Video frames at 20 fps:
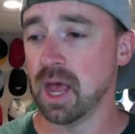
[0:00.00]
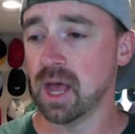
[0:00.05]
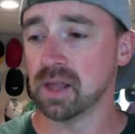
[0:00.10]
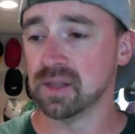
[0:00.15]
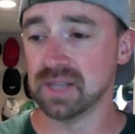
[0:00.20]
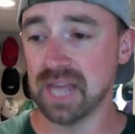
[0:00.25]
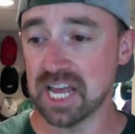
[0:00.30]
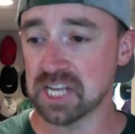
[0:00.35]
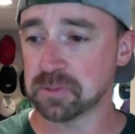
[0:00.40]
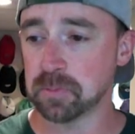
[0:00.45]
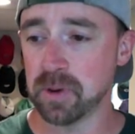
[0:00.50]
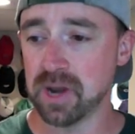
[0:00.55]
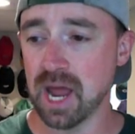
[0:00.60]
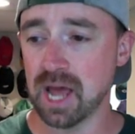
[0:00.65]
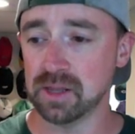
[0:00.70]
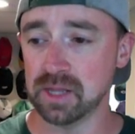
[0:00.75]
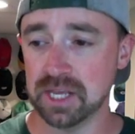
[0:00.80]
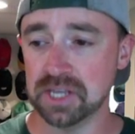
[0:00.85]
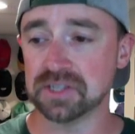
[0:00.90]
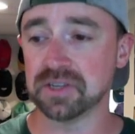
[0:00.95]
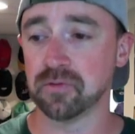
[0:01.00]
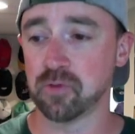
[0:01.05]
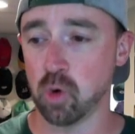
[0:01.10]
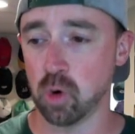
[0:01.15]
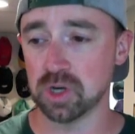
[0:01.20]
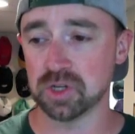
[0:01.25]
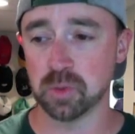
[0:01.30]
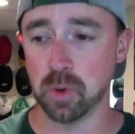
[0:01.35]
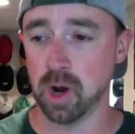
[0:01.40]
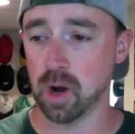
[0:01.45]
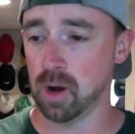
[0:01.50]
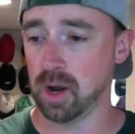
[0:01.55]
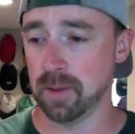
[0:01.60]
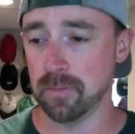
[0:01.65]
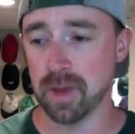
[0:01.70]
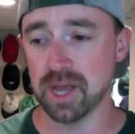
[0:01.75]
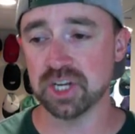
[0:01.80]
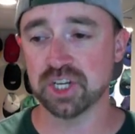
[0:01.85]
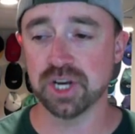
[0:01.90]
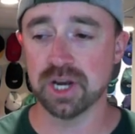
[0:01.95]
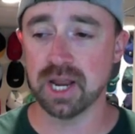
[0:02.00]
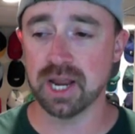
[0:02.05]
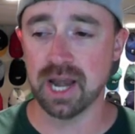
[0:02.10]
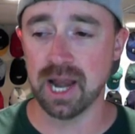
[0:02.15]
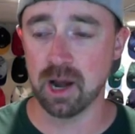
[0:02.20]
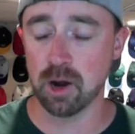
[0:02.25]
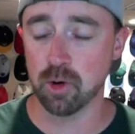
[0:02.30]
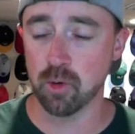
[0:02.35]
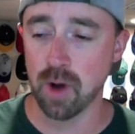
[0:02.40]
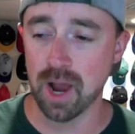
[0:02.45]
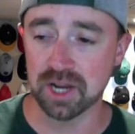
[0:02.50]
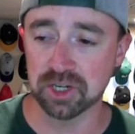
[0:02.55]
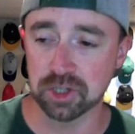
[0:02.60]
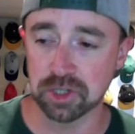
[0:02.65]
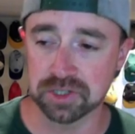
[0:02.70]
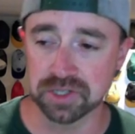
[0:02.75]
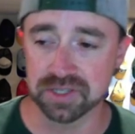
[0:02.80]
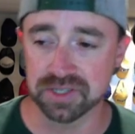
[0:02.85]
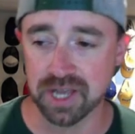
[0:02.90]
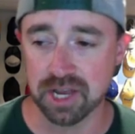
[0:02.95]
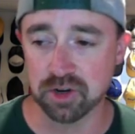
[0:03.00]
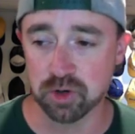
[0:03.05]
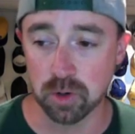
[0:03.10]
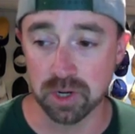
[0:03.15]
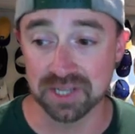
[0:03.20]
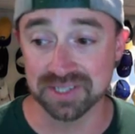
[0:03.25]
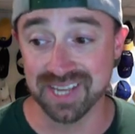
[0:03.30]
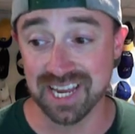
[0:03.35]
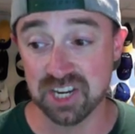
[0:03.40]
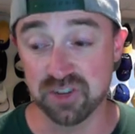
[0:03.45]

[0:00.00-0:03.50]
Last but not least, of course, we already mentioned it, Aaron Rodgers is entering his age